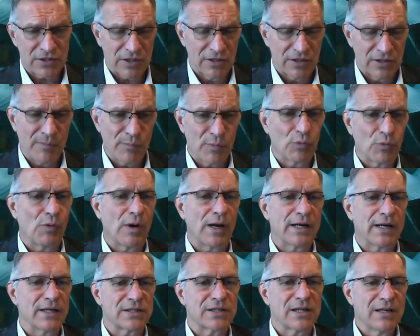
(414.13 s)
So number
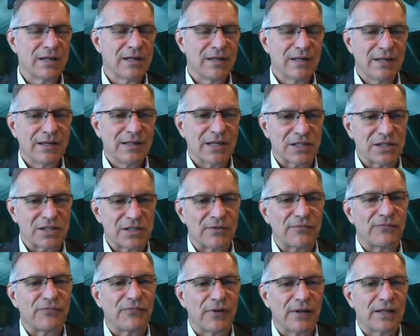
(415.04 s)
one is does
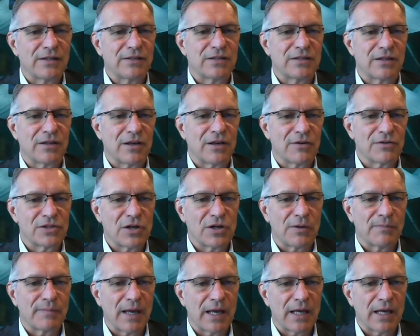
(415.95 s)
it fit into those
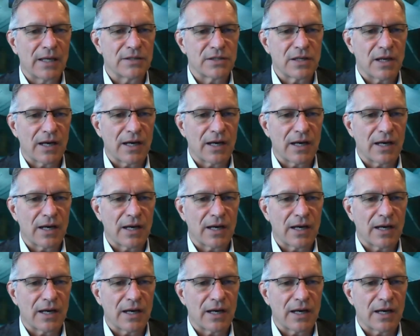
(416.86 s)
domains?